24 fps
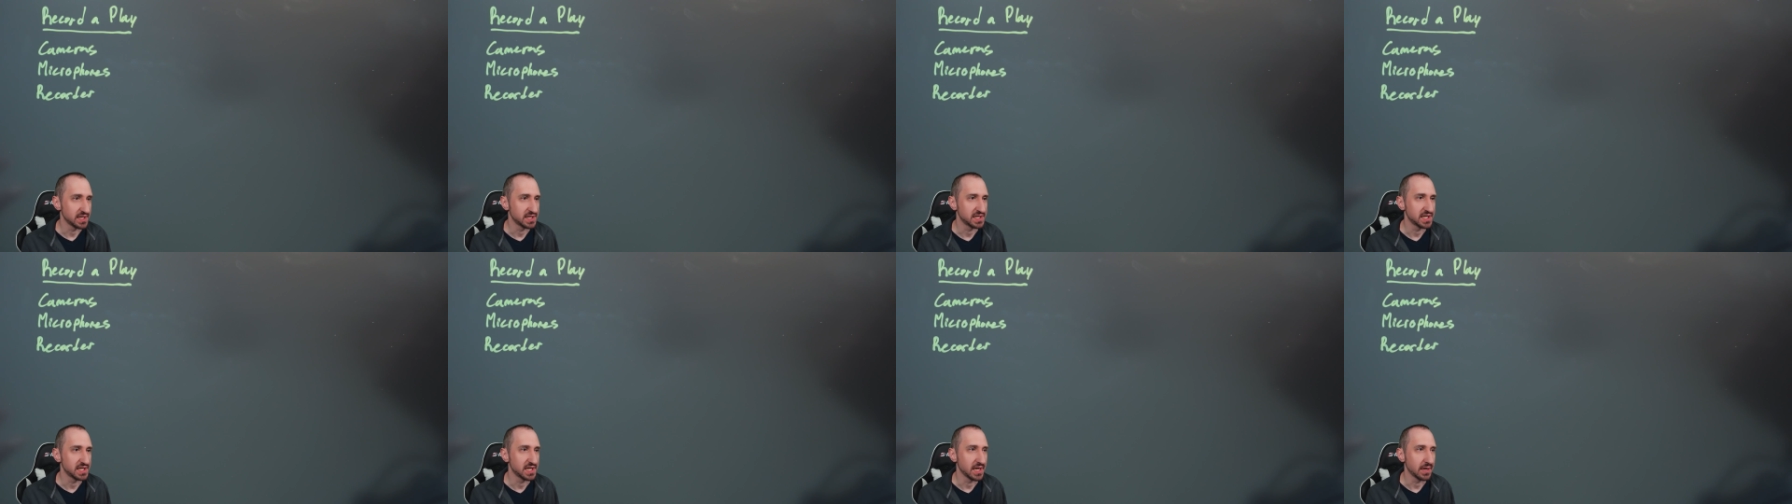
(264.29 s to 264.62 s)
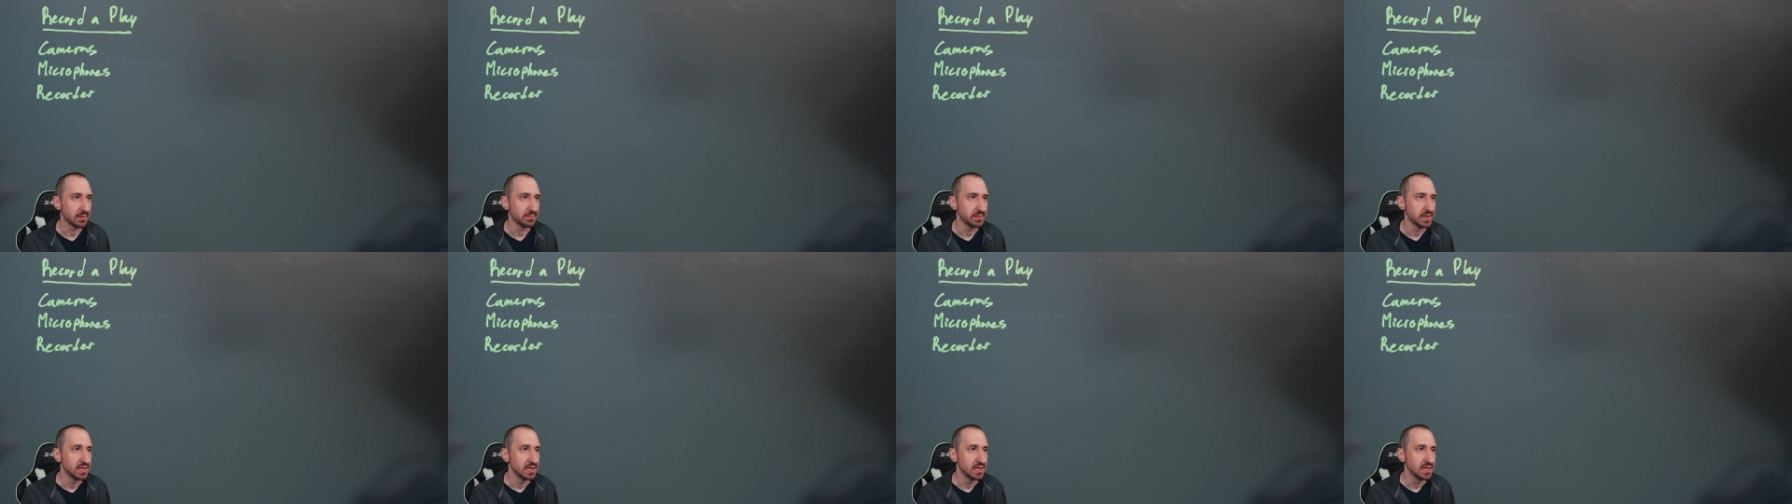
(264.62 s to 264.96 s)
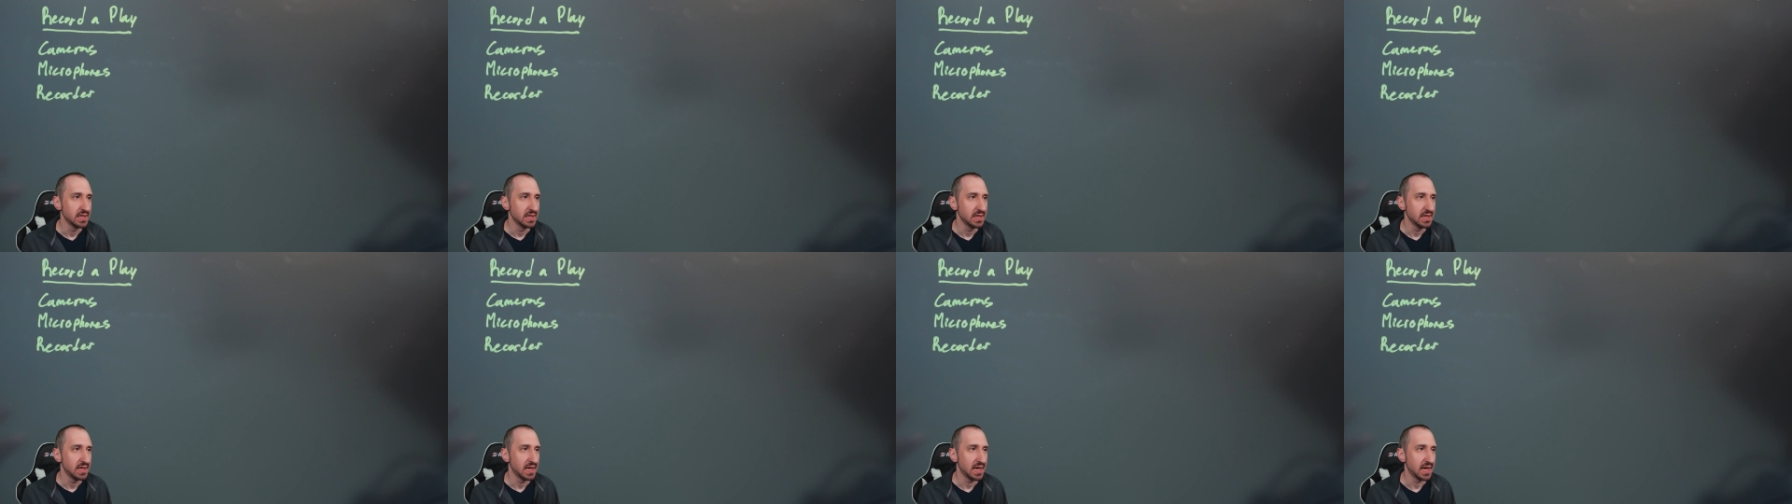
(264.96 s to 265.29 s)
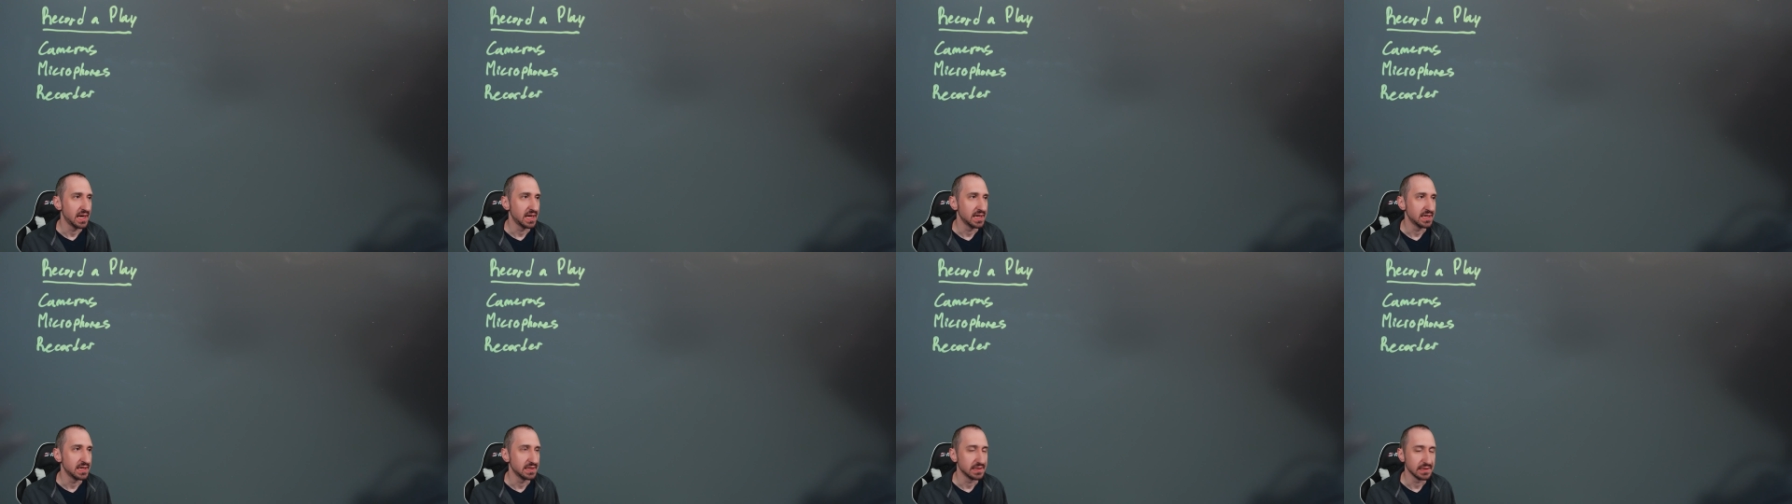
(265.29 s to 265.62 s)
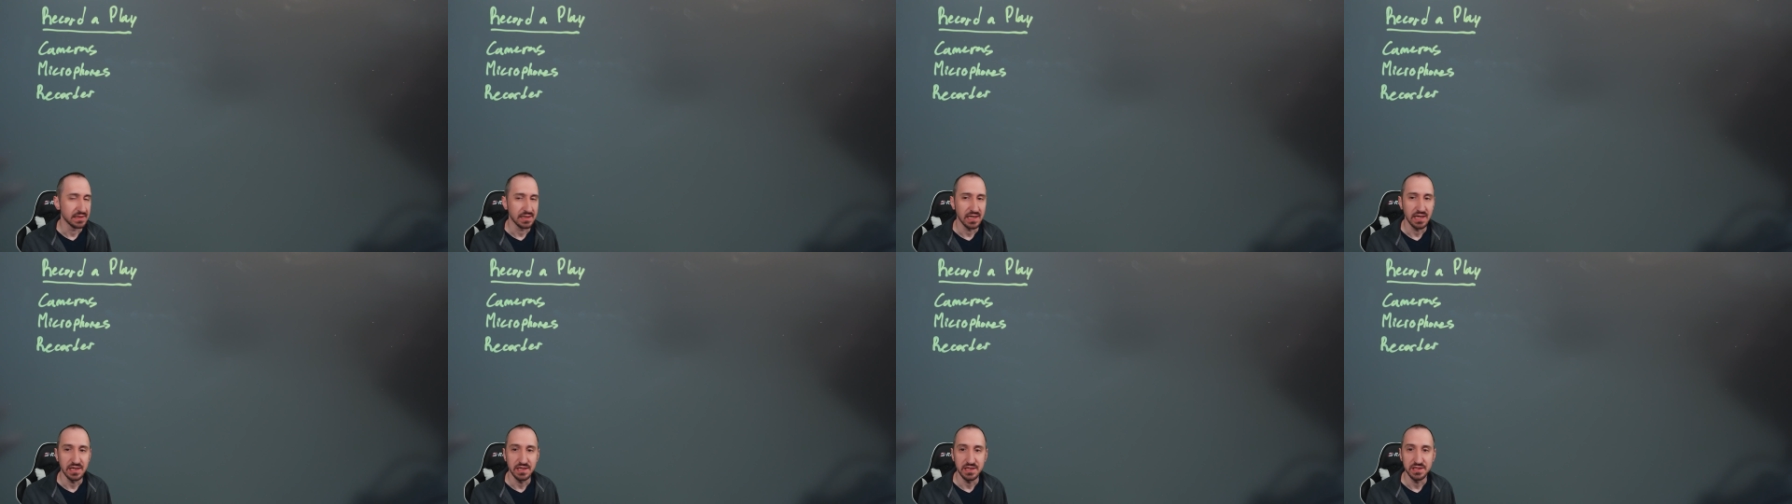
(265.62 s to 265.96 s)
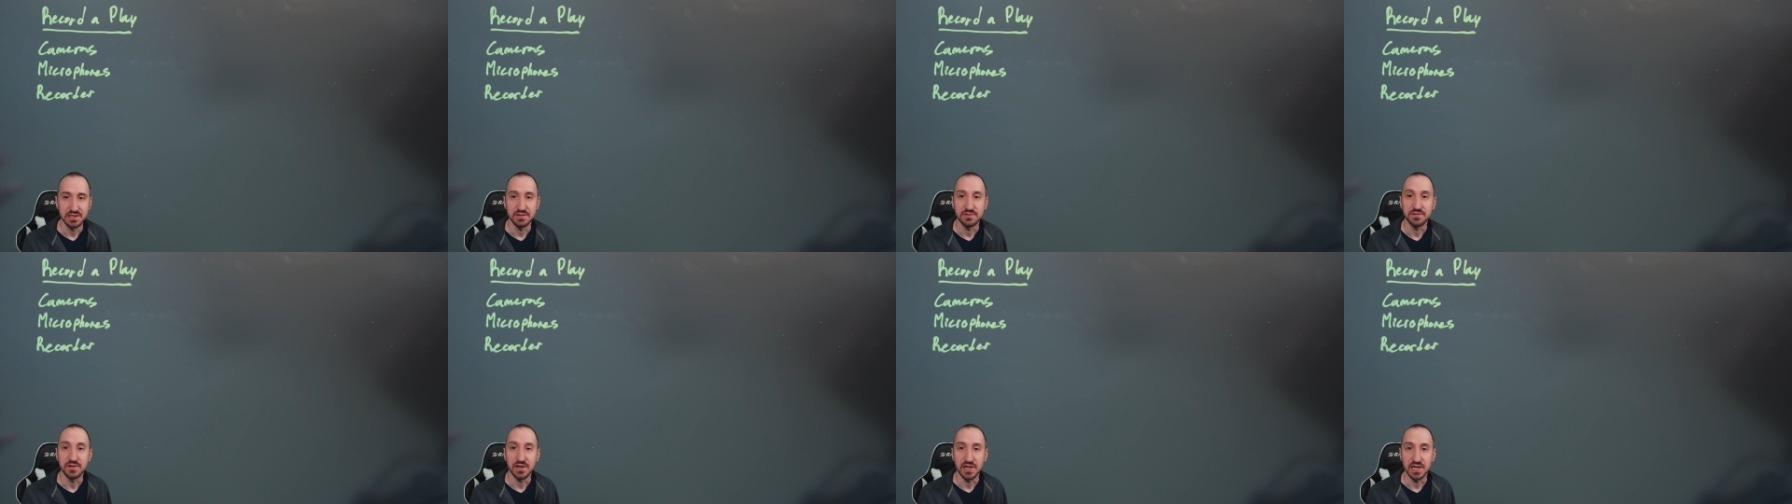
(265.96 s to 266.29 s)
step and kind of
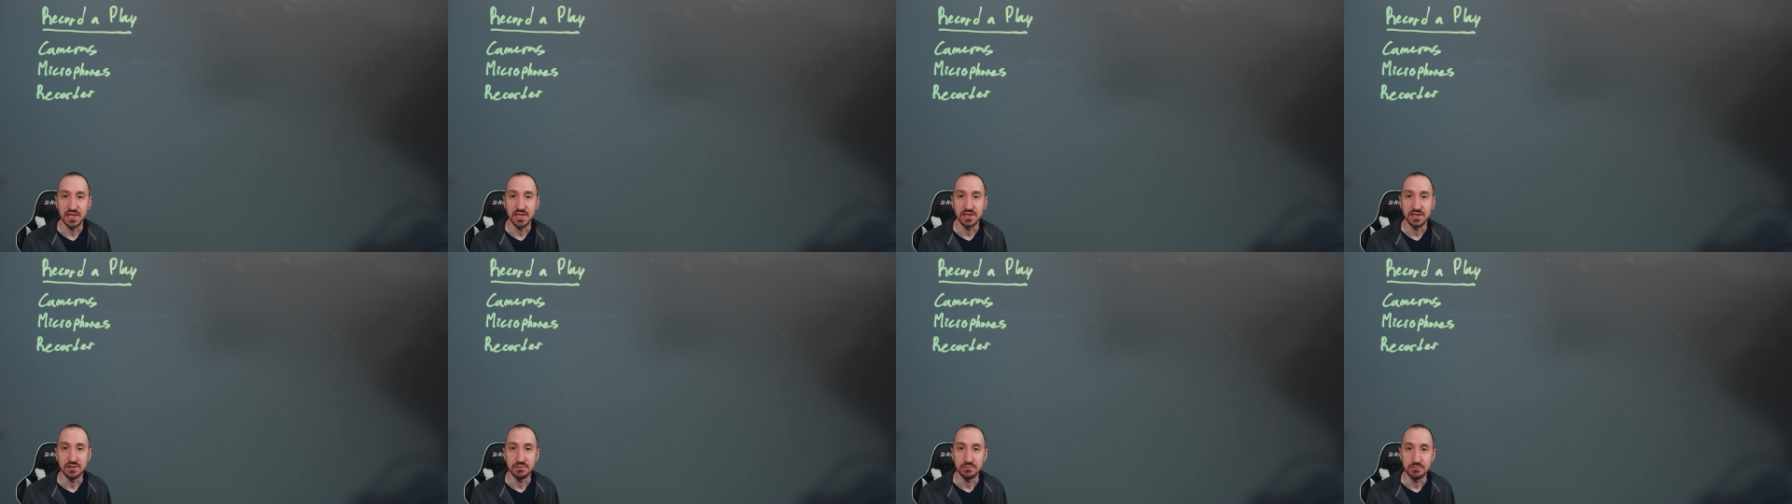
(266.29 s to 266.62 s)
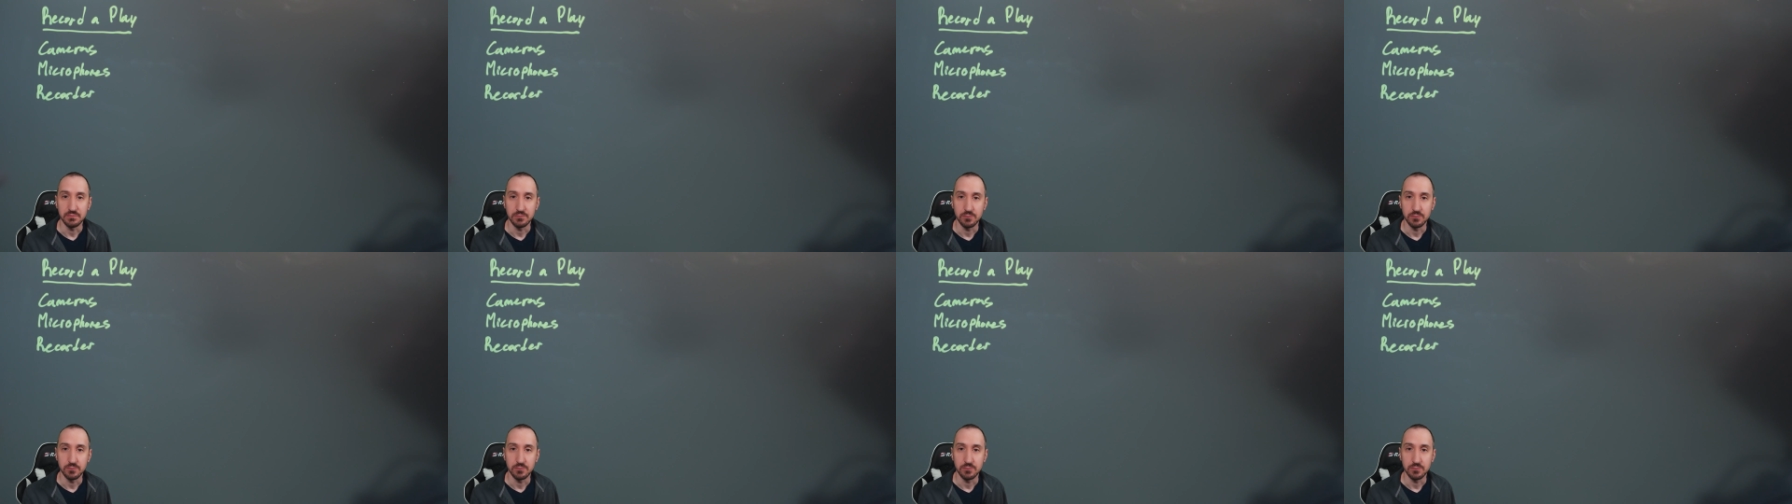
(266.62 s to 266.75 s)
define